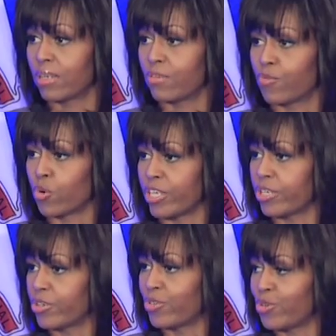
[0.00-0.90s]
For
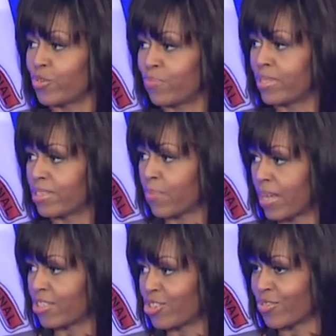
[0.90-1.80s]
years, you have been
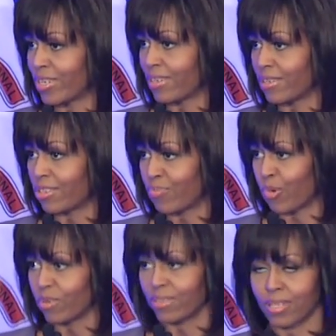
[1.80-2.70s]
sponsoring
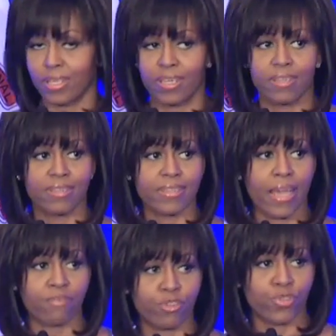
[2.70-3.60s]
sports leagues,
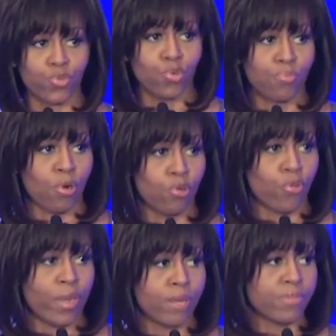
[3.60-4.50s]
after-school
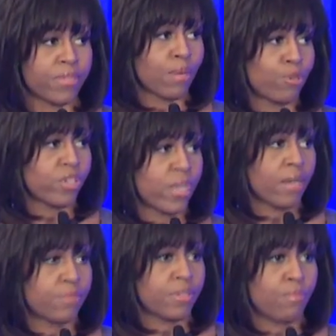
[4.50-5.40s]
programs, summer
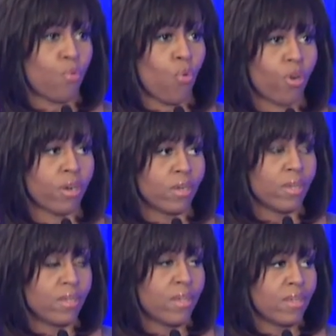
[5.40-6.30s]
jobs, and more.
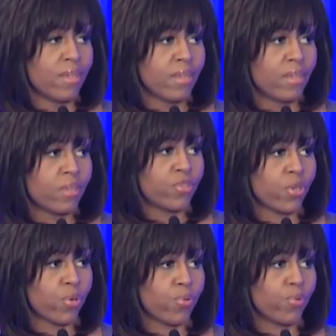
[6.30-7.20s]

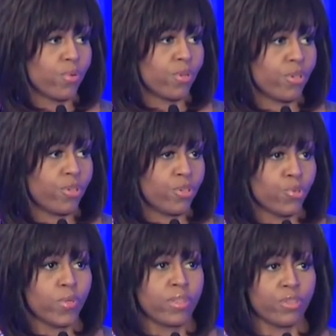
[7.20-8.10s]
So
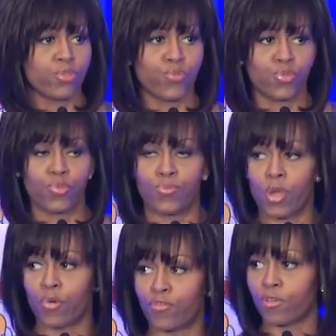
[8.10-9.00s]
you in this room
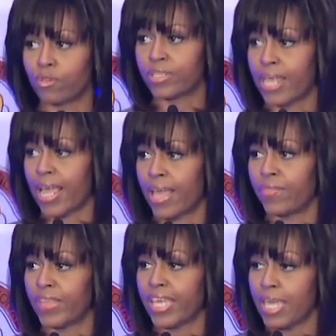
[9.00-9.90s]
know
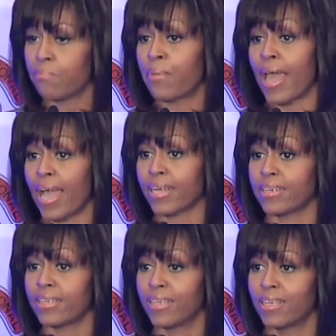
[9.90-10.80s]
firsthand the
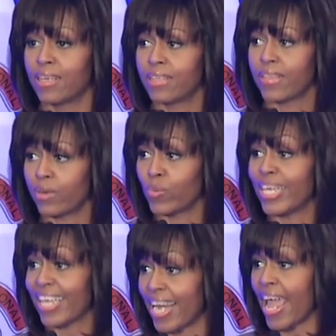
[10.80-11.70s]
impact that
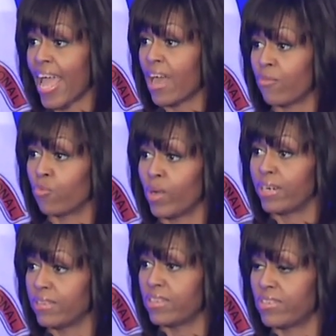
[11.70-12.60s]
we can have
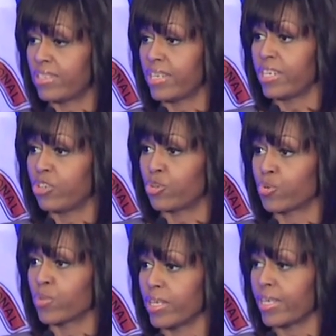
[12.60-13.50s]
when this city
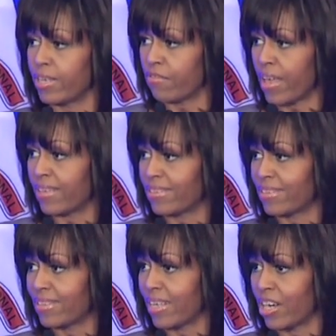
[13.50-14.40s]
truly
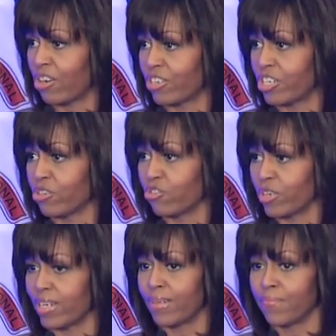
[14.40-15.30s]
invests in our children.